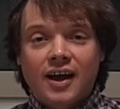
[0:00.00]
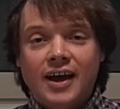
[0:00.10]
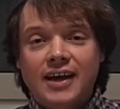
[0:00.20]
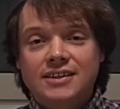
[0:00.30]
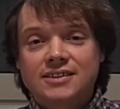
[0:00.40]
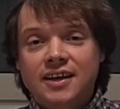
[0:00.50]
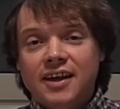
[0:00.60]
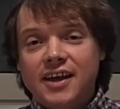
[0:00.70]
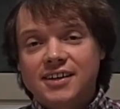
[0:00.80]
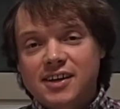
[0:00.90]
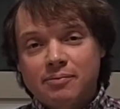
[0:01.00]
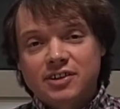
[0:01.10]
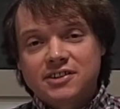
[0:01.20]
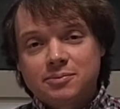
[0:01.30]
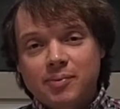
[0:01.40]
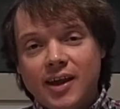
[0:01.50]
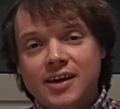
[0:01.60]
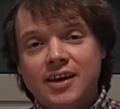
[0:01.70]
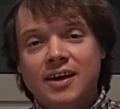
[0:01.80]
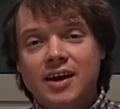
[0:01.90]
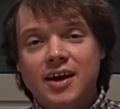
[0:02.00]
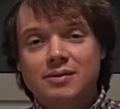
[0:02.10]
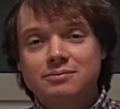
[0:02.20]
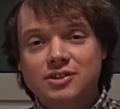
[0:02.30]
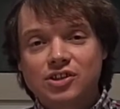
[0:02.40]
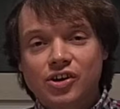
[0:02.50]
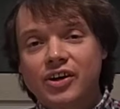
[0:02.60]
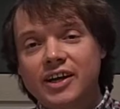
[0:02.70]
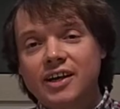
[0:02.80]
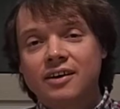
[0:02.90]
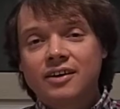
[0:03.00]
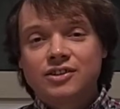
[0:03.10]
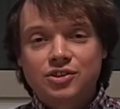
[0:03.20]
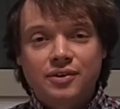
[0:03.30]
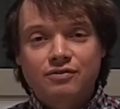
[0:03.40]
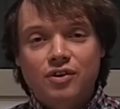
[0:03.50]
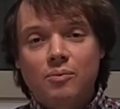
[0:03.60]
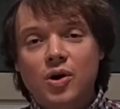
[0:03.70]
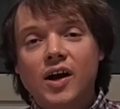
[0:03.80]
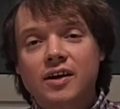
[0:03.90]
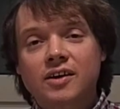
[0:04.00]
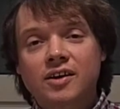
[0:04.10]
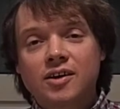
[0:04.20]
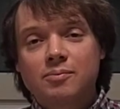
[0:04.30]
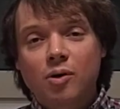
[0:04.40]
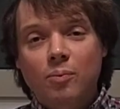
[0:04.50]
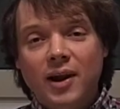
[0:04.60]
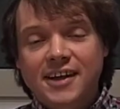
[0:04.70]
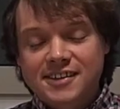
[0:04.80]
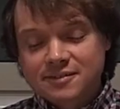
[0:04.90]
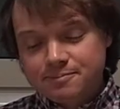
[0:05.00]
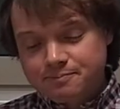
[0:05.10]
and it's something to make the journey to and from work more pleasant.